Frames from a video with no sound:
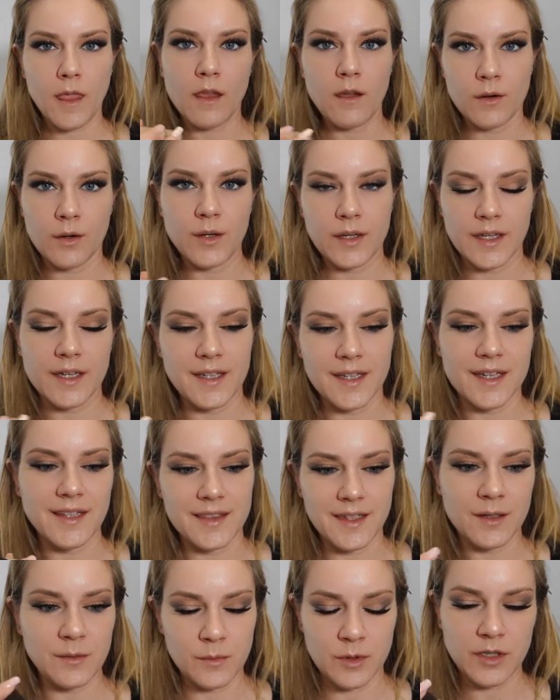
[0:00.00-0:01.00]
Okay, and
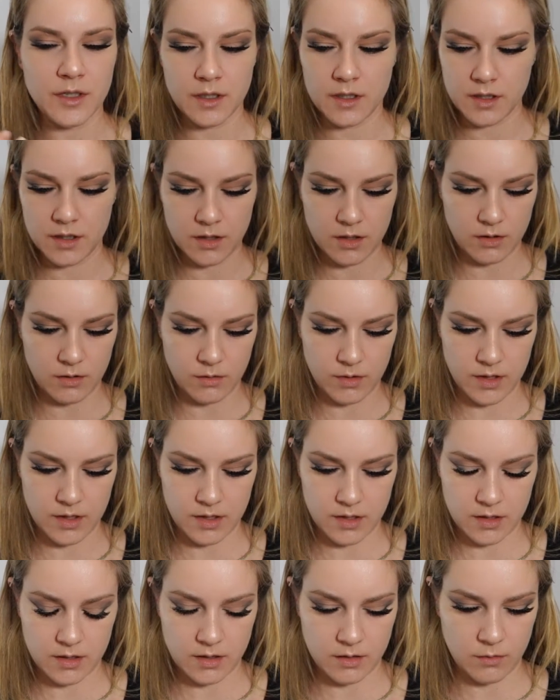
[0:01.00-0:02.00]
then we're gonna go
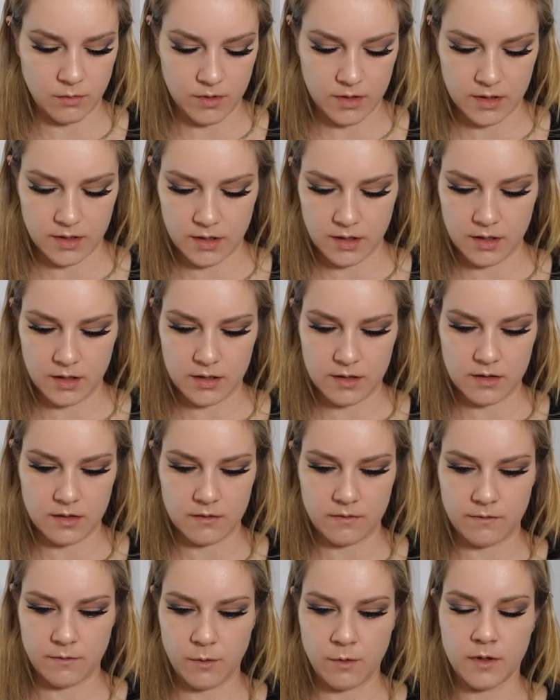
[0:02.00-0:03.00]
in with the
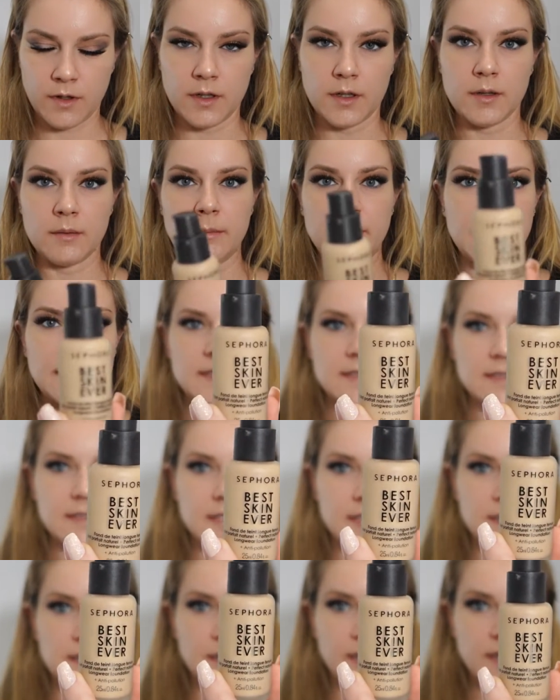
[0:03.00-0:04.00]
Sephora Best
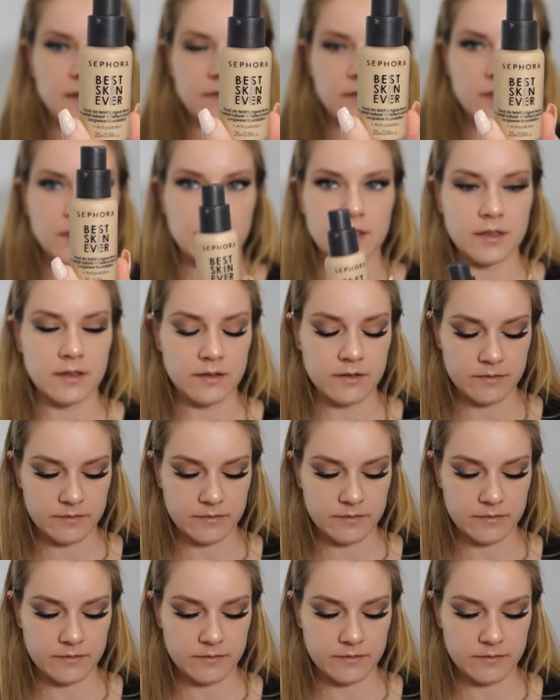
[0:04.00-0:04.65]
Skin Ever.